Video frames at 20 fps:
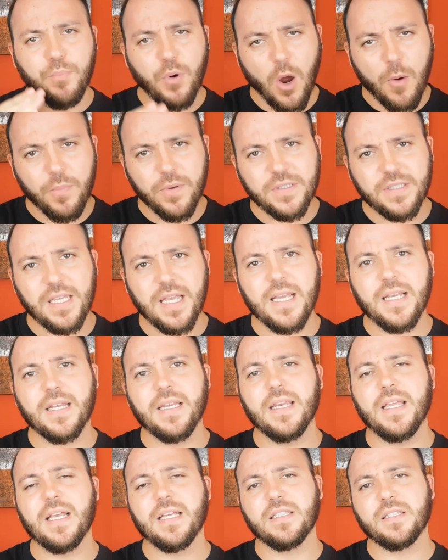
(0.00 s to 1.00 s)
proper
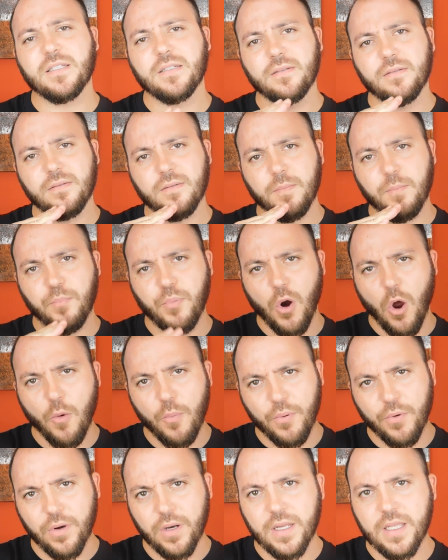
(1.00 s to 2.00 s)
technique,
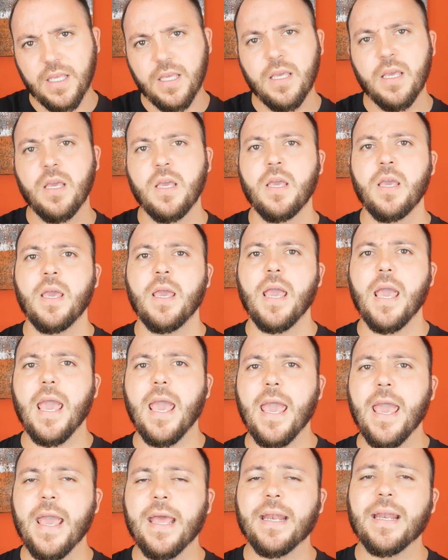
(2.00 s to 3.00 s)
properly
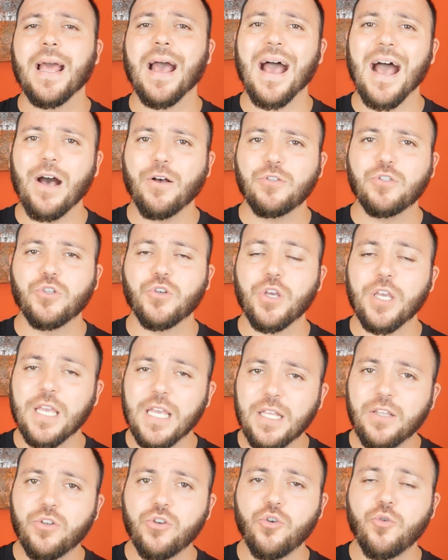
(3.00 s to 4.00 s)
and how to
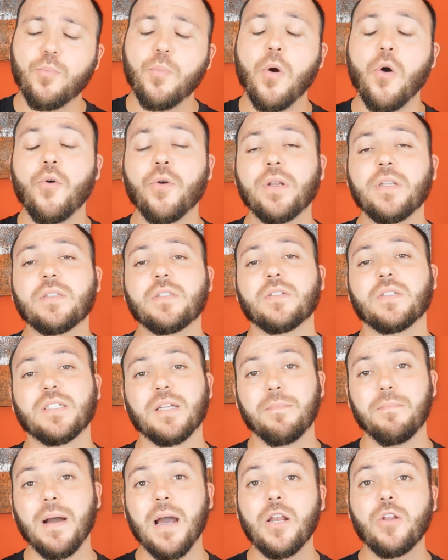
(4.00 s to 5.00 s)
hit your opponent,
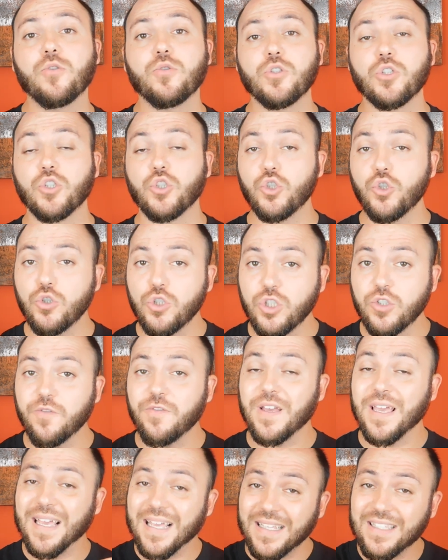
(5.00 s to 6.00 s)
somebody who's used to
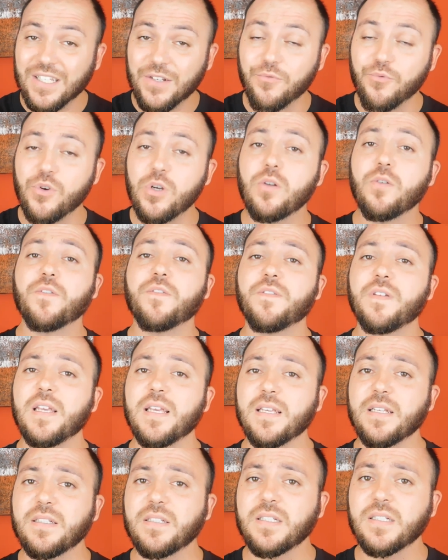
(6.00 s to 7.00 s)
hitting real
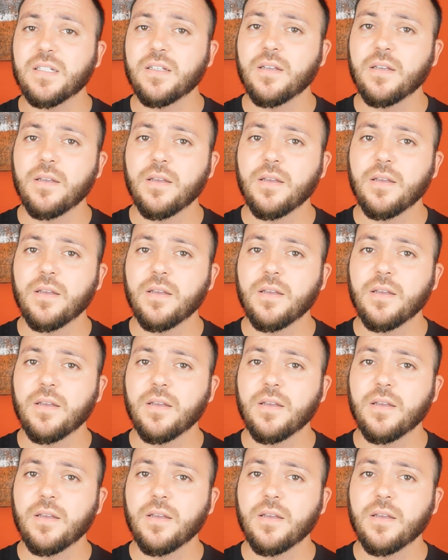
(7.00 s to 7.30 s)
things